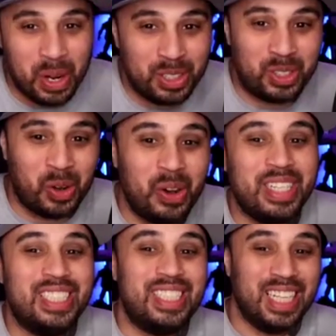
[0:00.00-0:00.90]
are
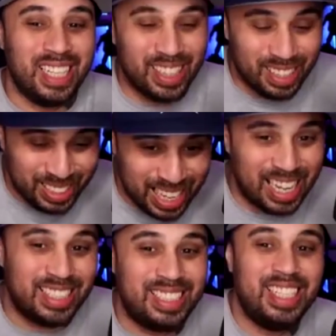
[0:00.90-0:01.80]
talking to,
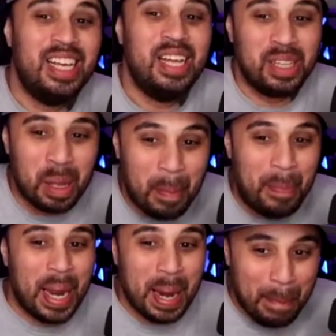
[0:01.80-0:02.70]
yes, the
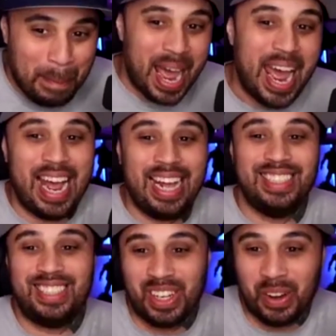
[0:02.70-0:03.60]
big
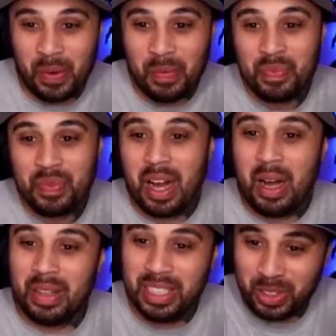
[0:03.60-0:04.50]
bad. So
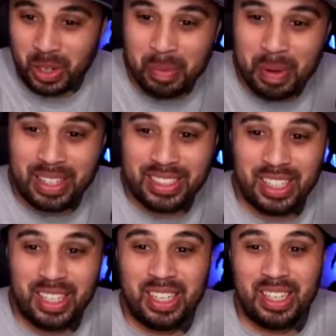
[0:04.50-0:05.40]
let's talk about
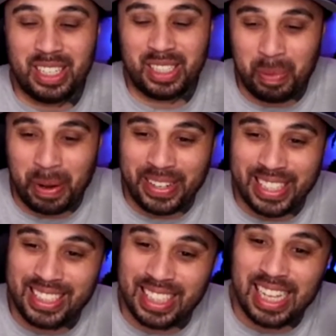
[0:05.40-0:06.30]
your
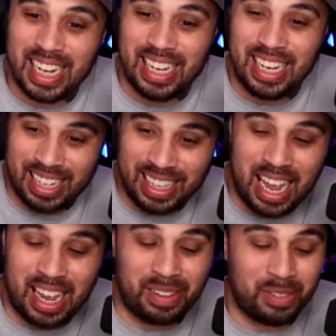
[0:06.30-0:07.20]
experience in that, and
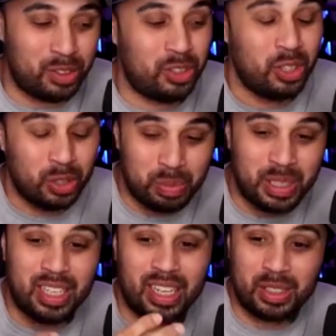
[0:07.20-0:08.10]
excuse me,
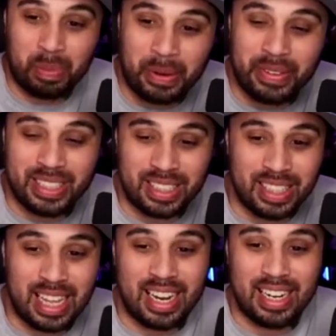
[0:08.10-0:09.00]
your experience
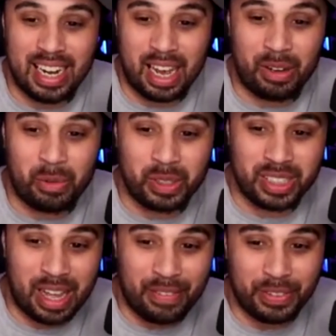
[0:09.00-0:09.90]
in that, and how was
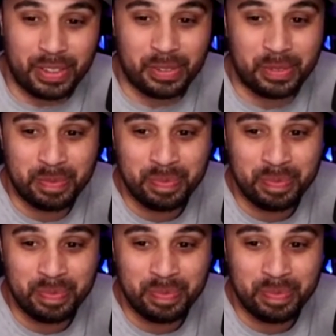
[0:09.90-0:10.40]
that for you?